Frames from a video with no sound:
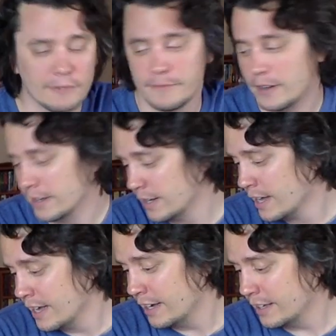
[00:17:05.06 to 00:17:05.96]
fun.
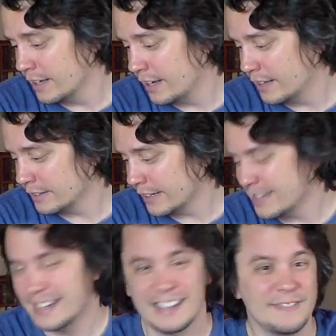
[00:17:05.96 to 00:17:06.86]
Like I
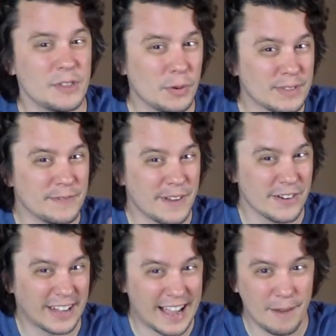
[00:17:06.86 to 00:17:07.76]
said, even though it's
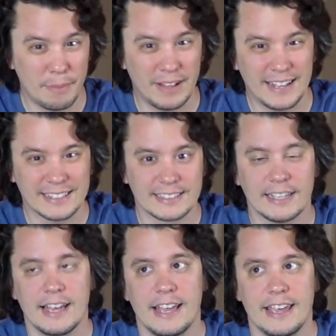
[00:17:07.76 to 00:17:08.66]
very complex,
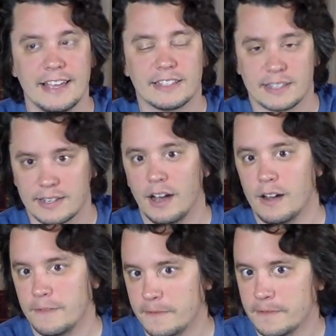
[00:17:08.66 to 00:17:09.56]
it's
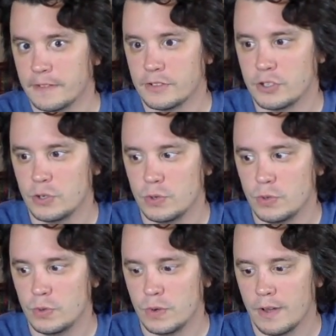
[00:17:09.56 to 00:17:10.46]
tough
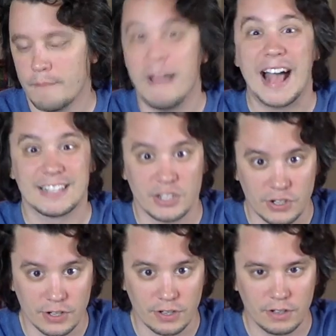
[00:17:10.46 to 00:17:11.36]
to
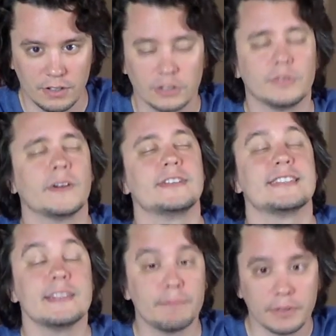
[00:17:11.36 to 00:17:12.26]
master. Or it's very
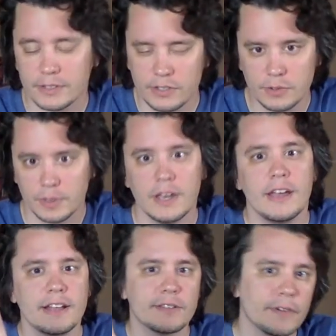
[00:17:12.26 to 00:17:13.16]
simple, excuse me.
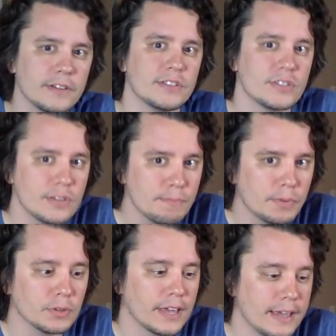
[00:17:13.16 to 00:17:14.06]
It's a very
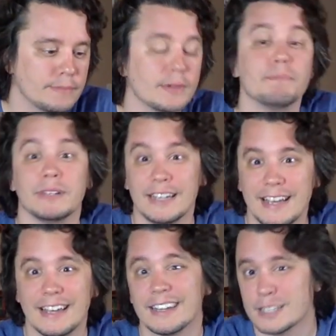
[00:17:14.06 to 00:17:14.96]
simple game to
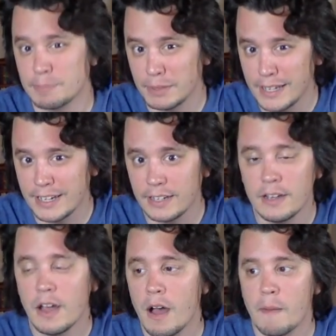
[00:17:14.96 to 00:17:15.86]
play and explain,
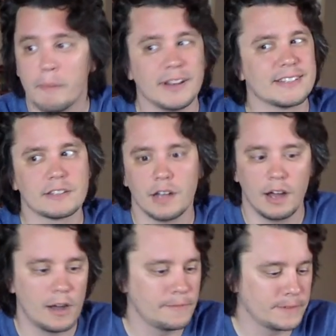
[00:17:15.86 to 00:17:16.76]
but it's
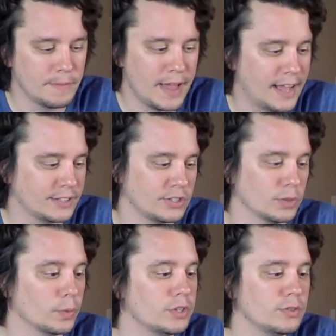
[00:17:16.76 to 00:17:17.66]
tough to master.
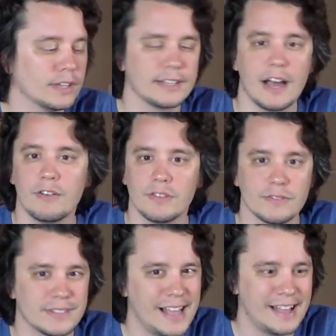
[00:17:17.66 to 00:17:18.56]
When you get down to
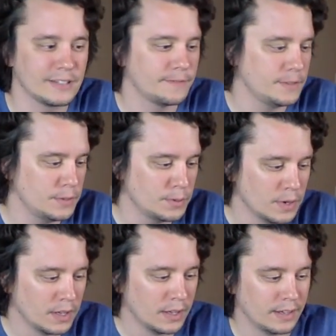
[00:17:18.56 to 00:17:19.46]
those last few,
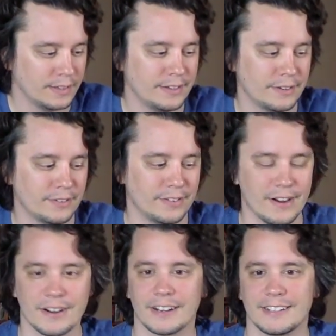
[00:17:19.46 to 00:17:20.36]
you know,
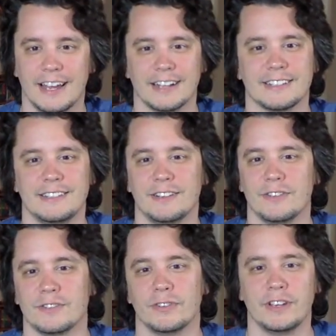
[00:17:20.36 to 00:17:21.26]
architects, you know,
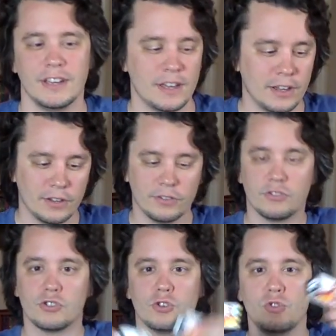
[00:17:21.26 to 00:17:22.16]
there's only
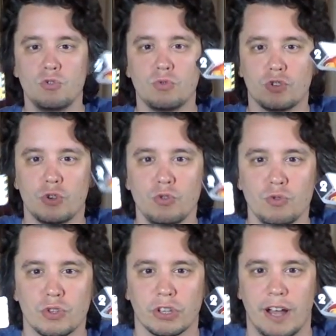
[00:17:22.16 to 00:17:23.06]
2
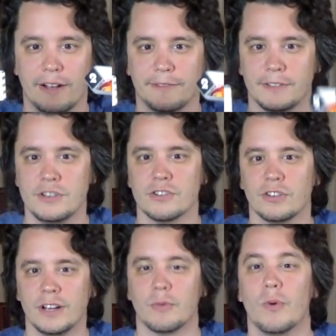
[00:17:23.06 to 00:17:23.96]
twos left, and you're
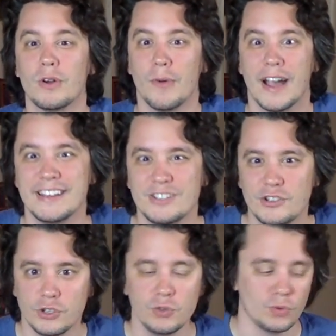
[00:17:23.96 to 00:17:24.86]
like, what do I
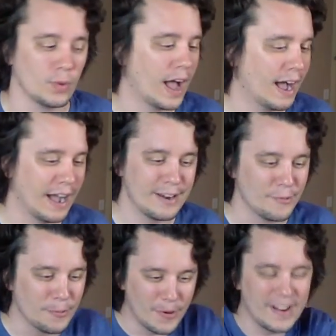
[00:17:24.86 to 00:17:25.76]
do? I
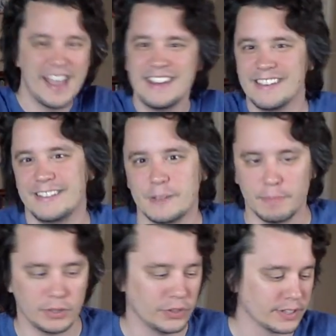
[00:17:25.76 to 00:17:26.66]
don't want any of these
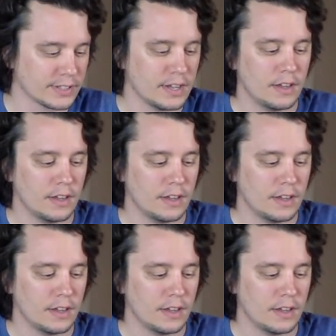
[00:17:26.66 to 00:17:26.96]
buildings.